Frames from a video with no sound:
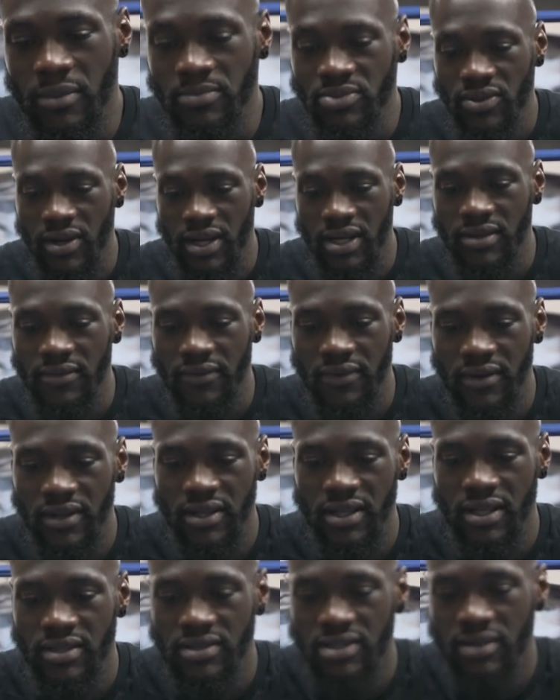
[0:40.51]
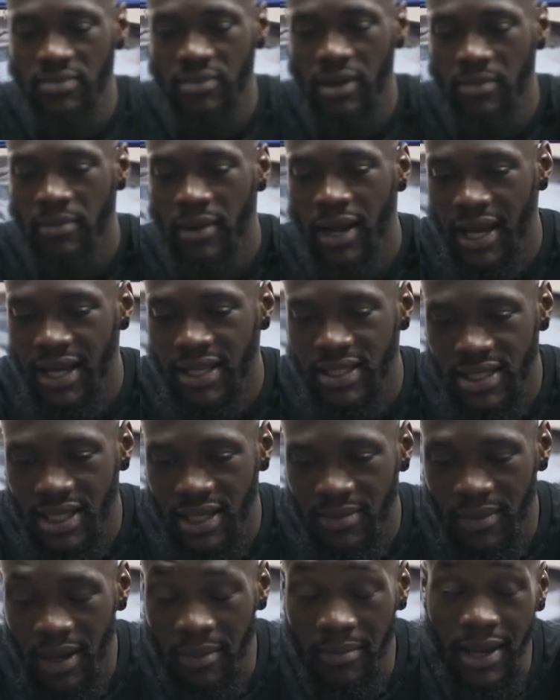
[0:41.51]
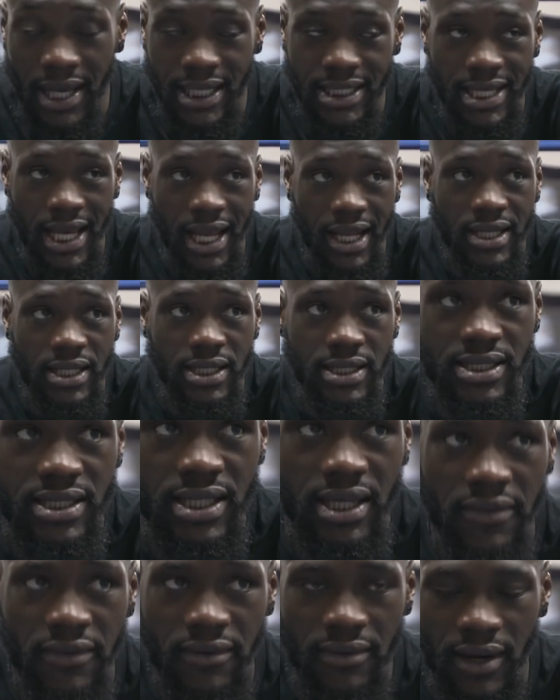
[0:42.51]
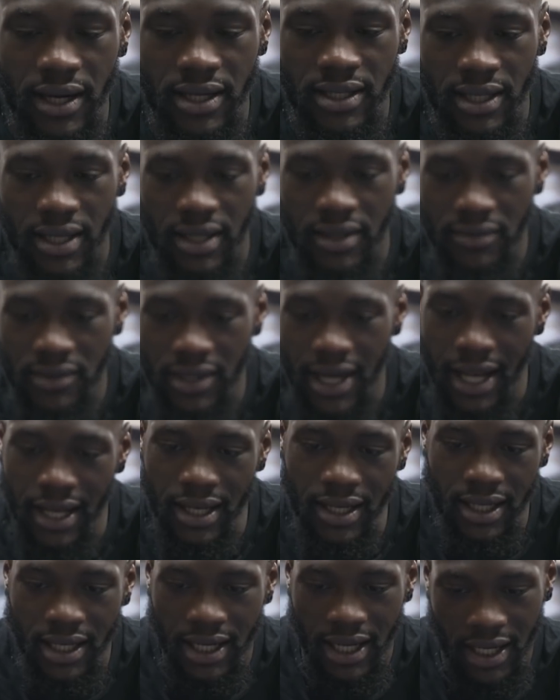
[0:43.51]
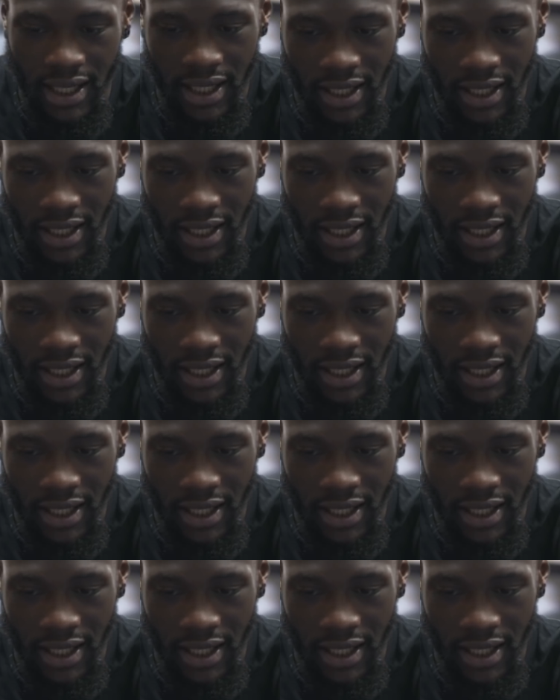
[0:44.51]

I'm training for him, so my mindset, my mentality is different right now. When I look at